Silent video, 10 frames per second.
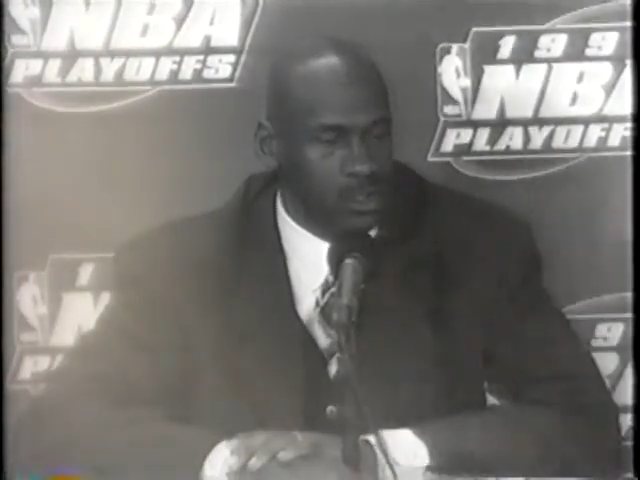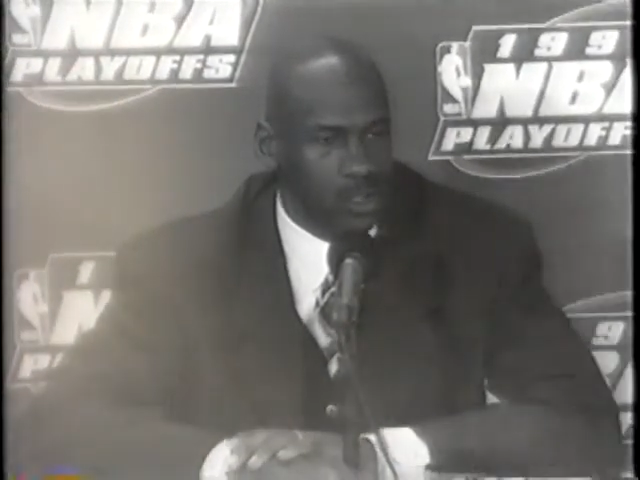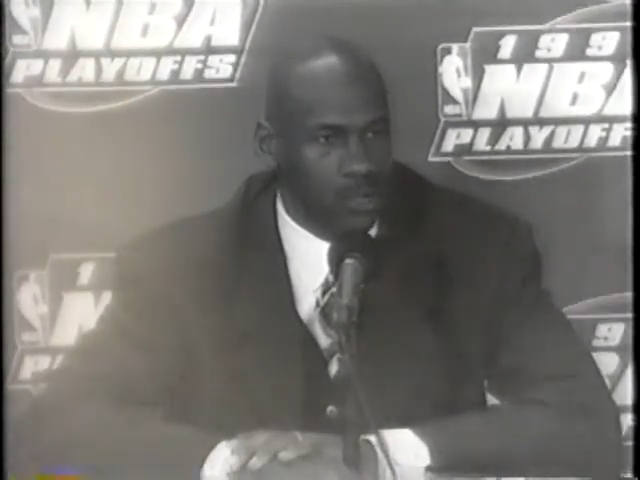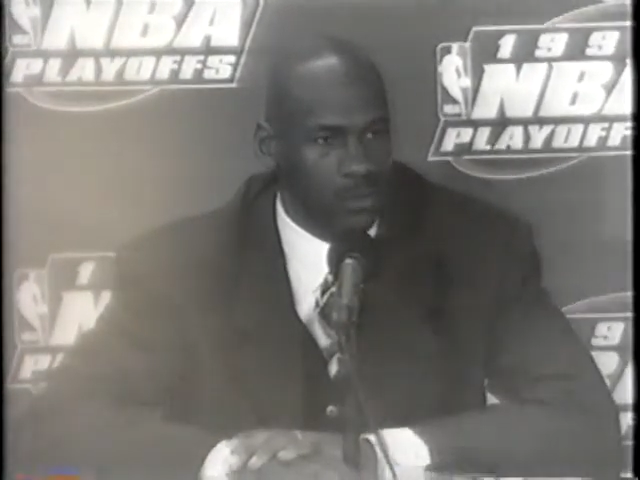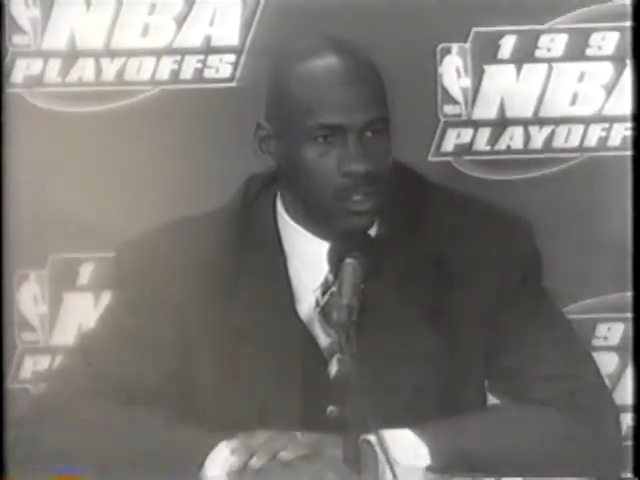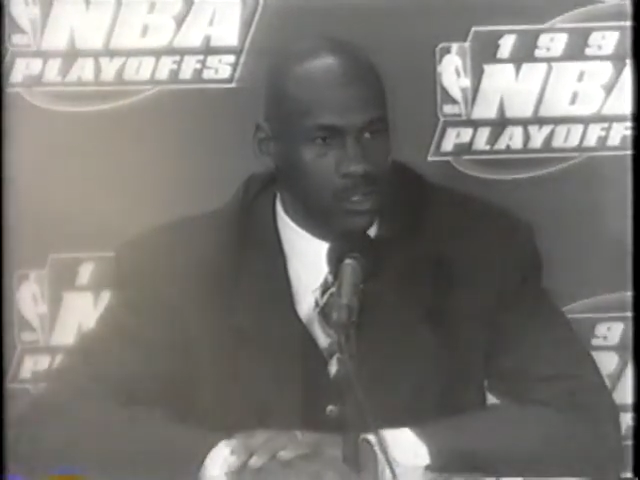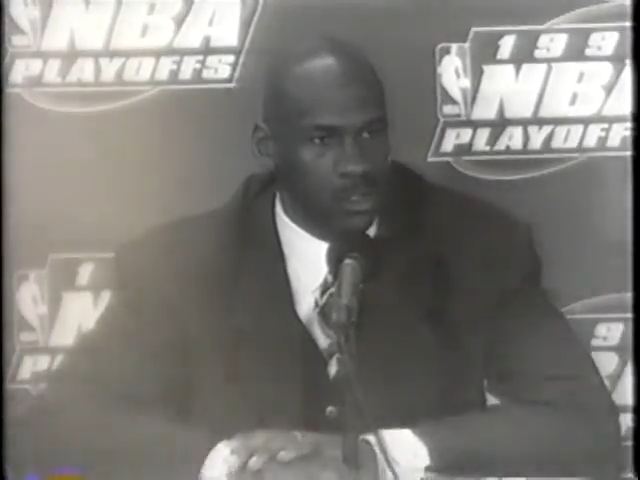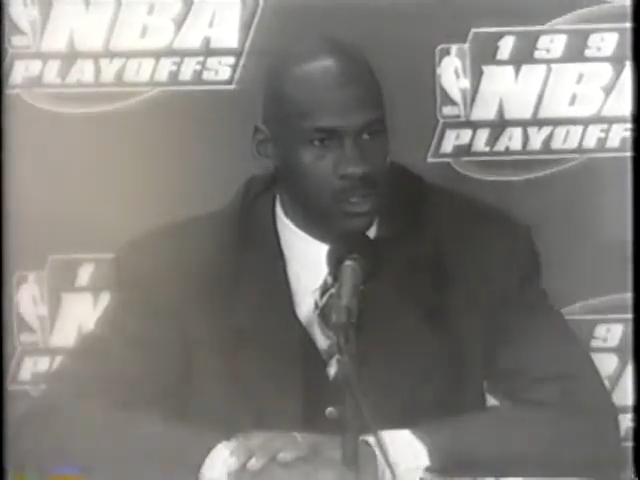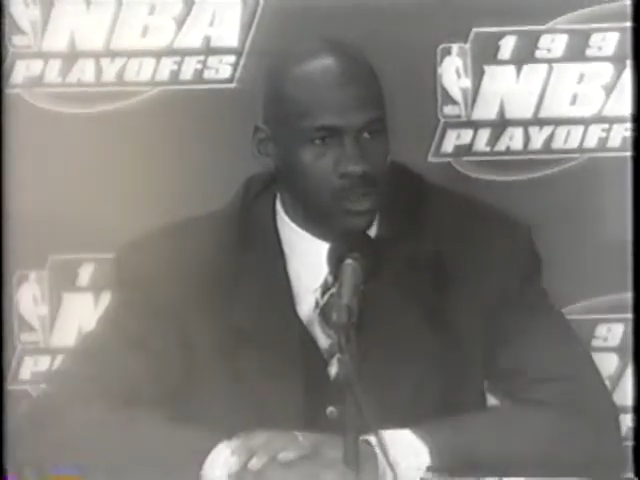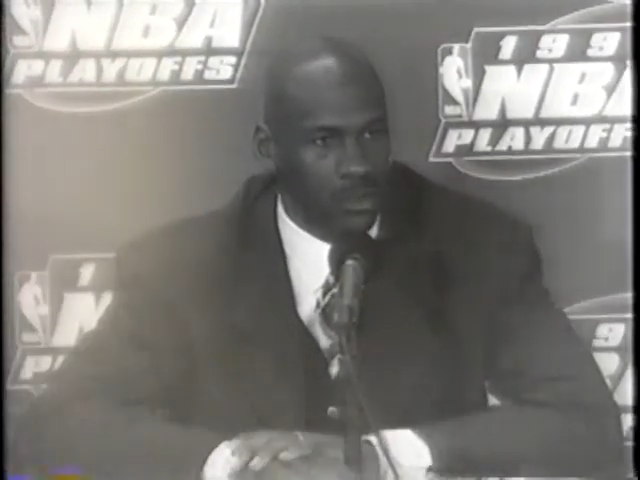given us
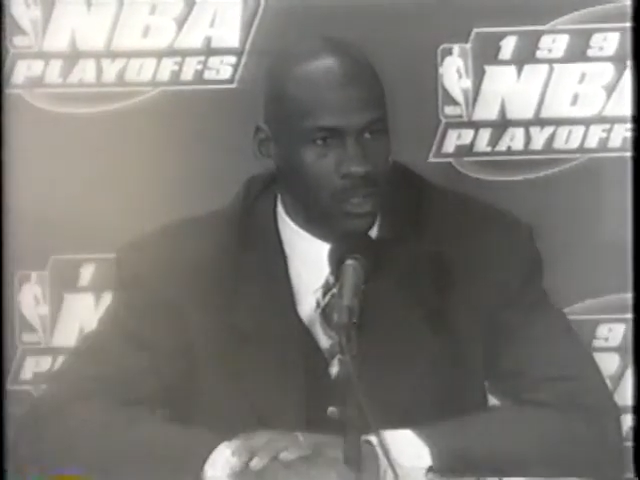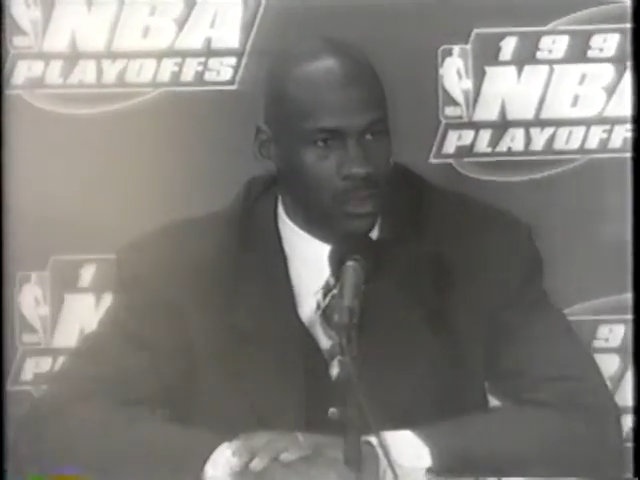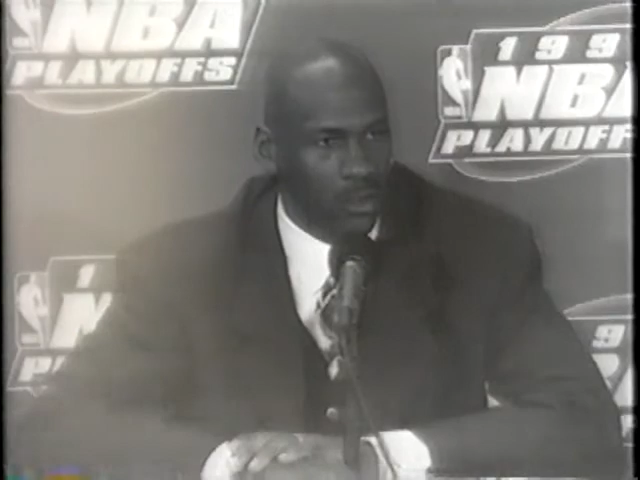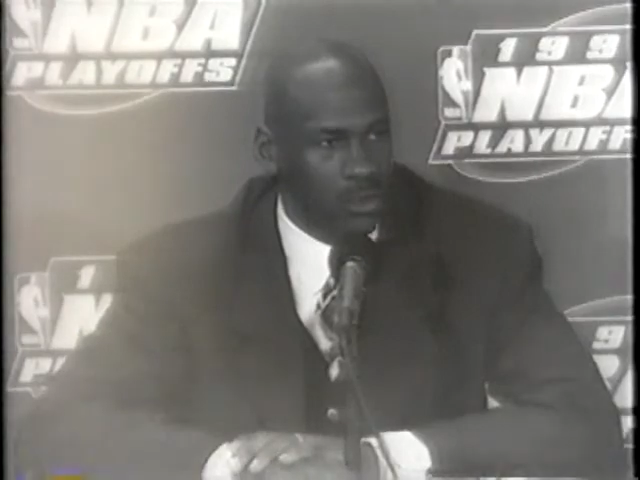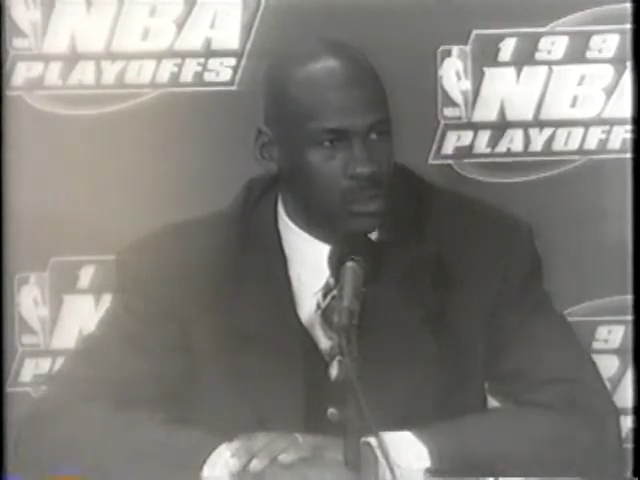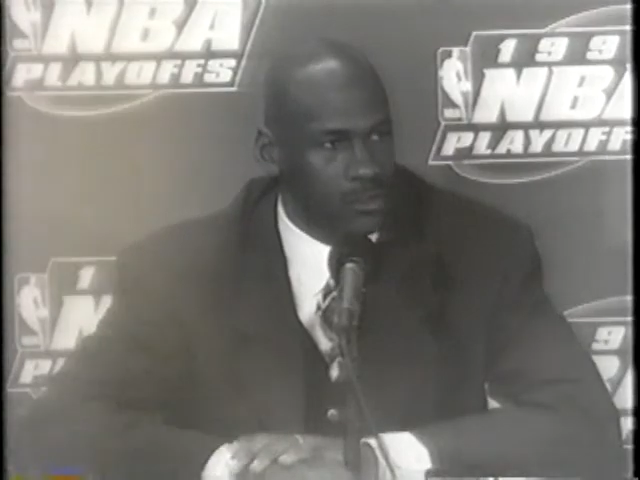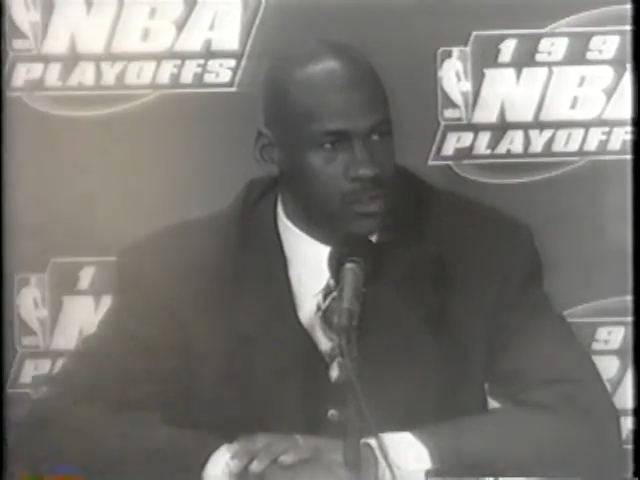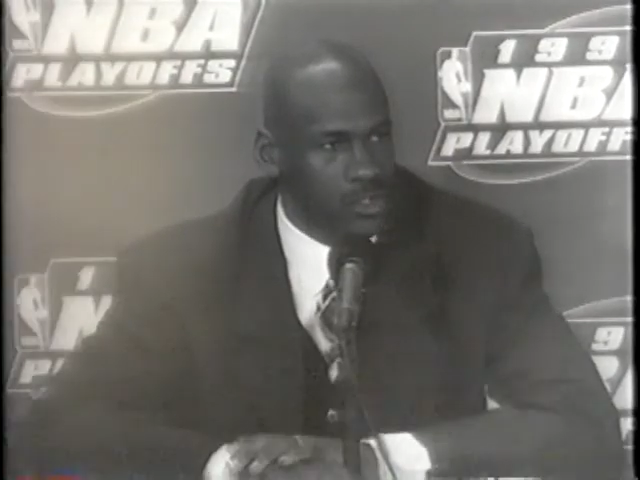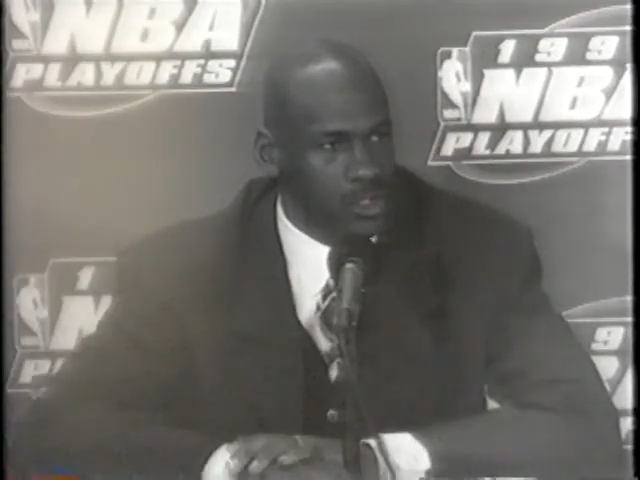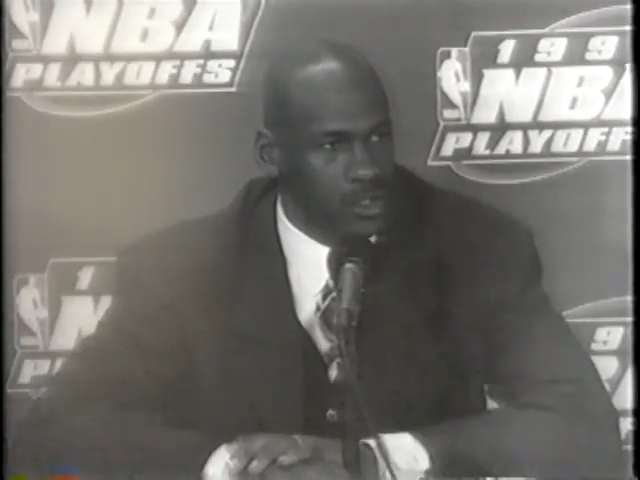throughout the course of the
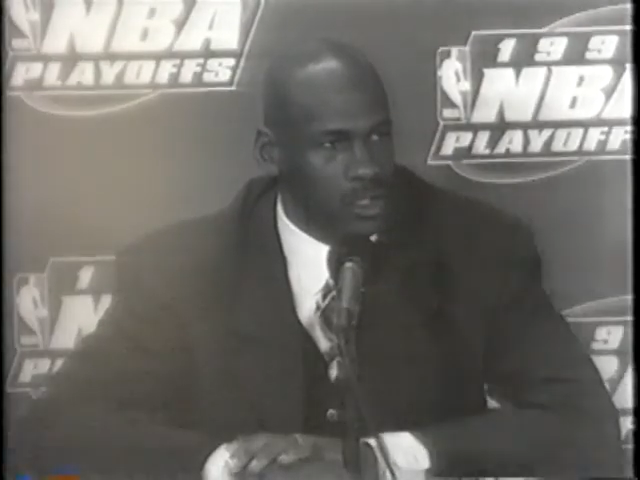season. I